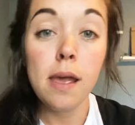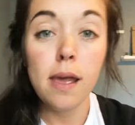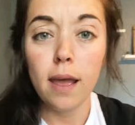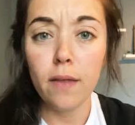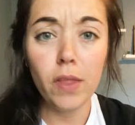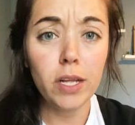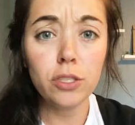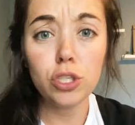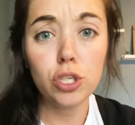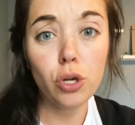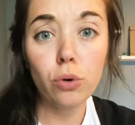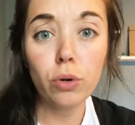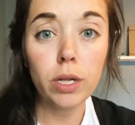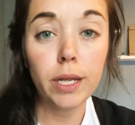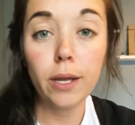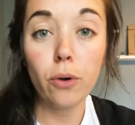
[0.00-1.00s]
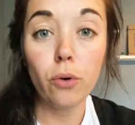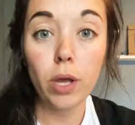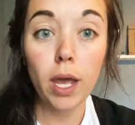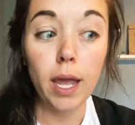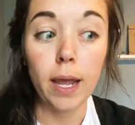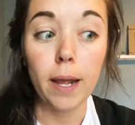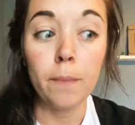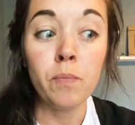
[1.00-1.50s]
and that's totally
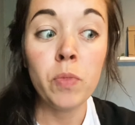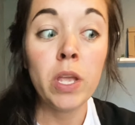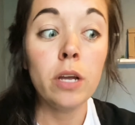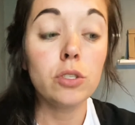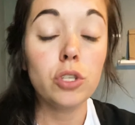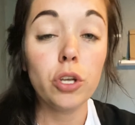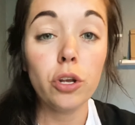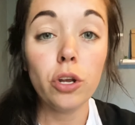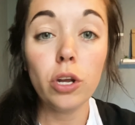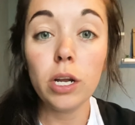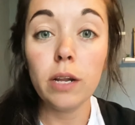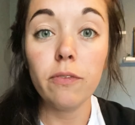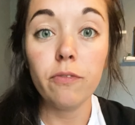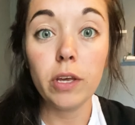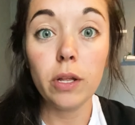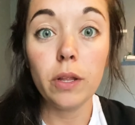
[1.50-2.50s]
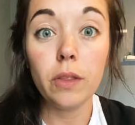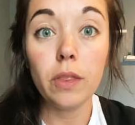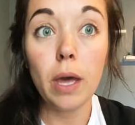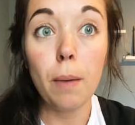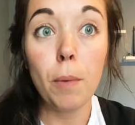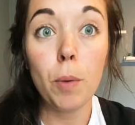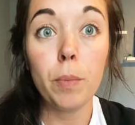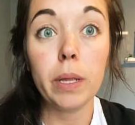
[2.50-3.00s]
okay. So you're gonna feel in
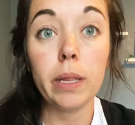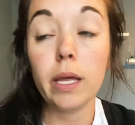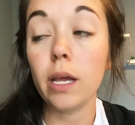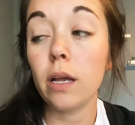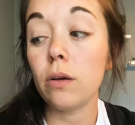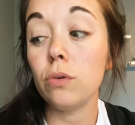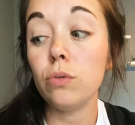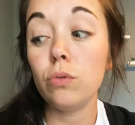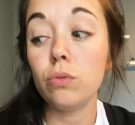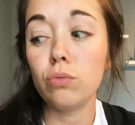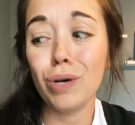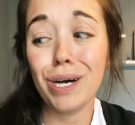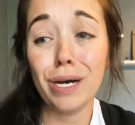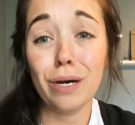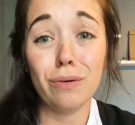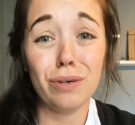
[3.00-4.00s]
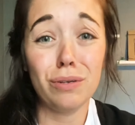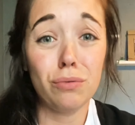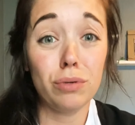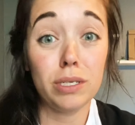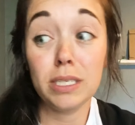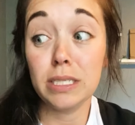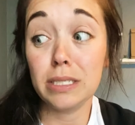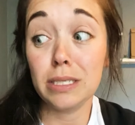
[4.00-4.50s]
that moment like, oh wow, I
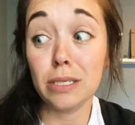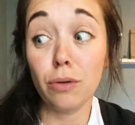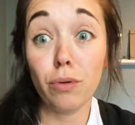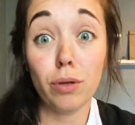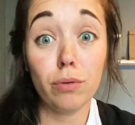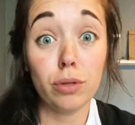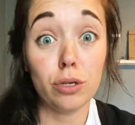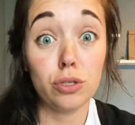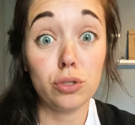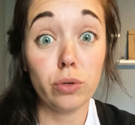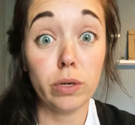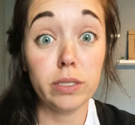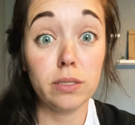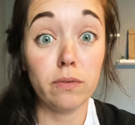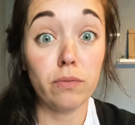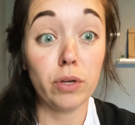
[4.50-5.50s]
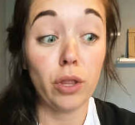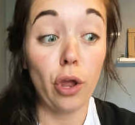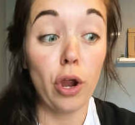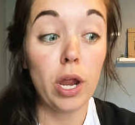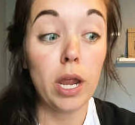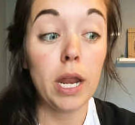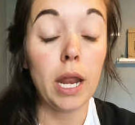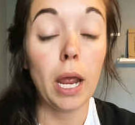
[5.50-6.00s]
really disagree with their choice of what
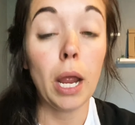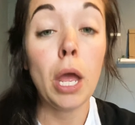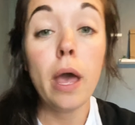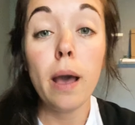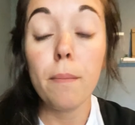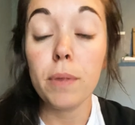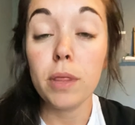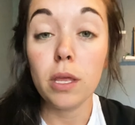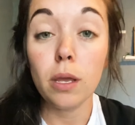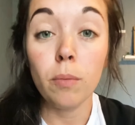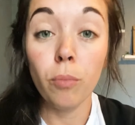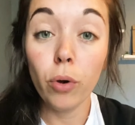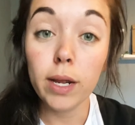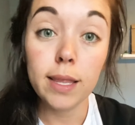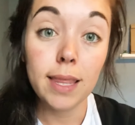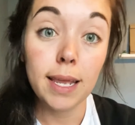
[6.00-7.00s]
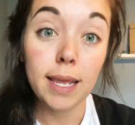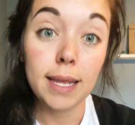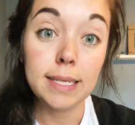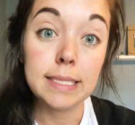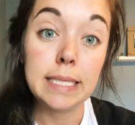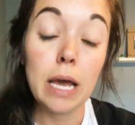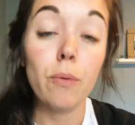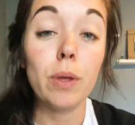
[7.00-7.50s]
they're eating, but the important thing
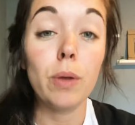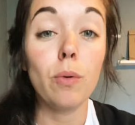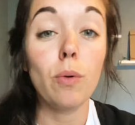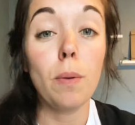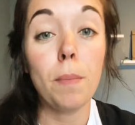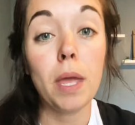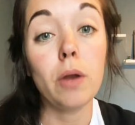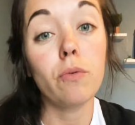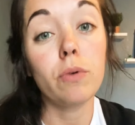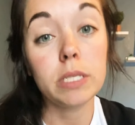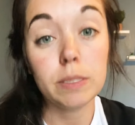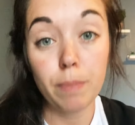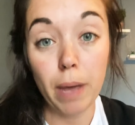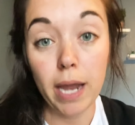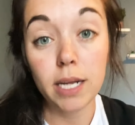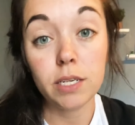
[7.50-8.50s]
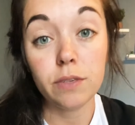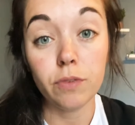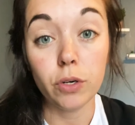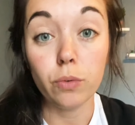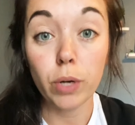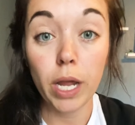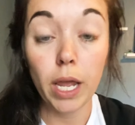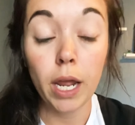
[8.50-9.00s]
is that we remain
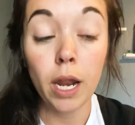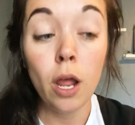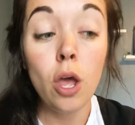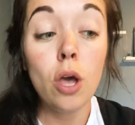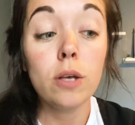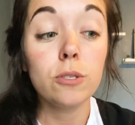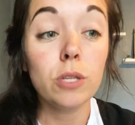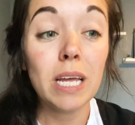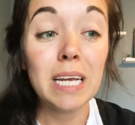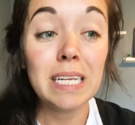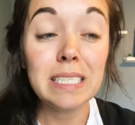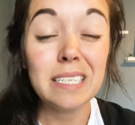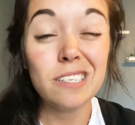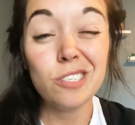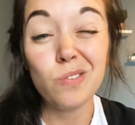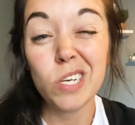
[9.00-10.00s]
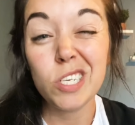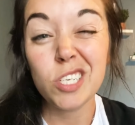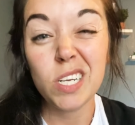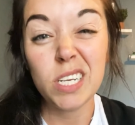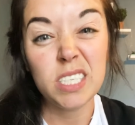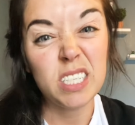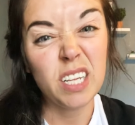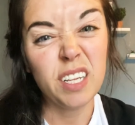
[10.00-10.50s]
respectful, right? So that
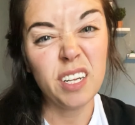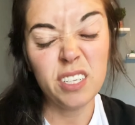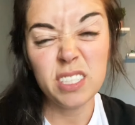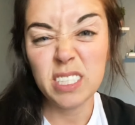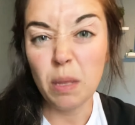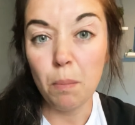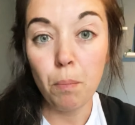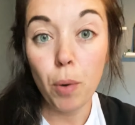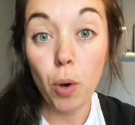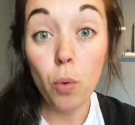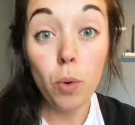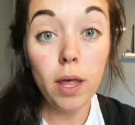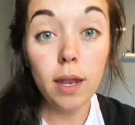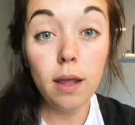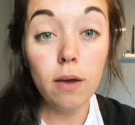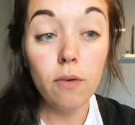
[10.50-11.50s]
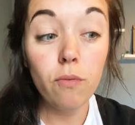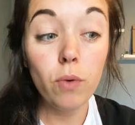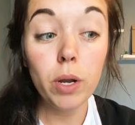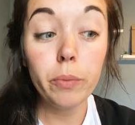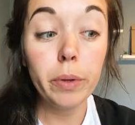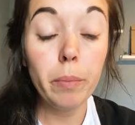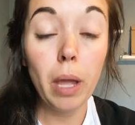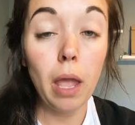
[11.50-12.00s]
situation is a little simple one of
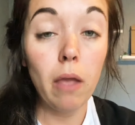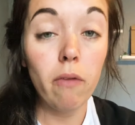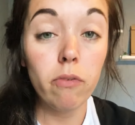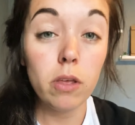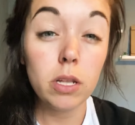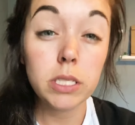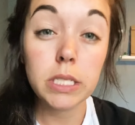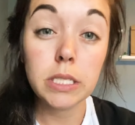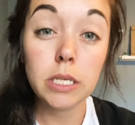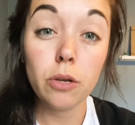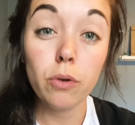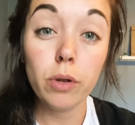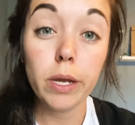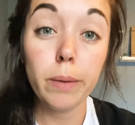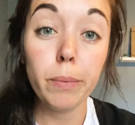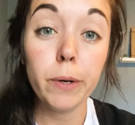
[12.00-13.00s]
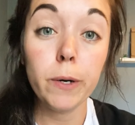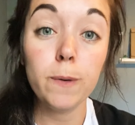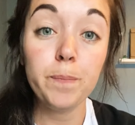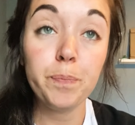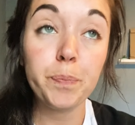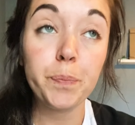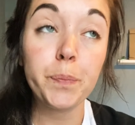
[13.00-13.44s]
when we might feel disagreeable.